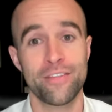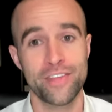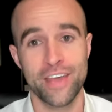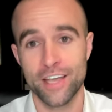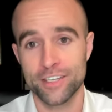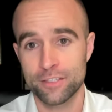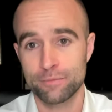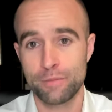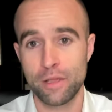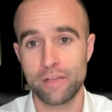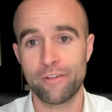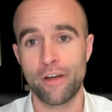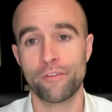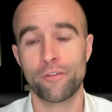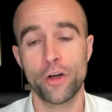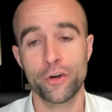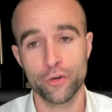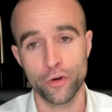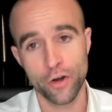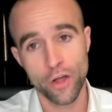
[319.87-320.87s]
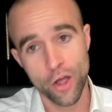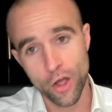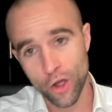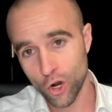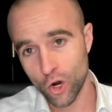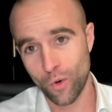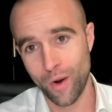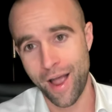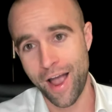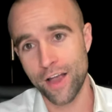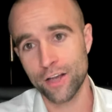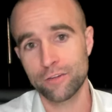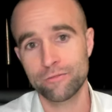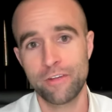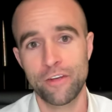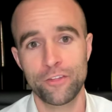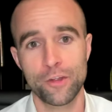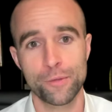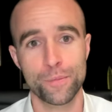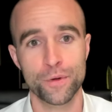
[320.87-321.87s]
the S&P 500 crashed
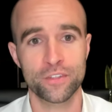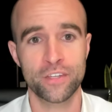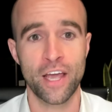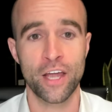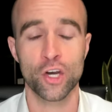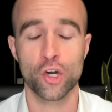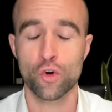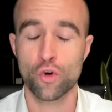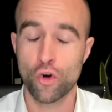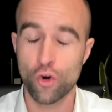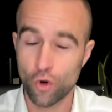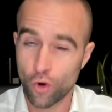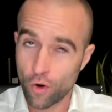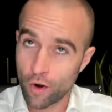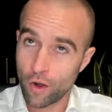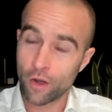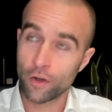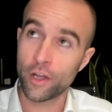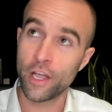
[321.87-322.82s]
50%,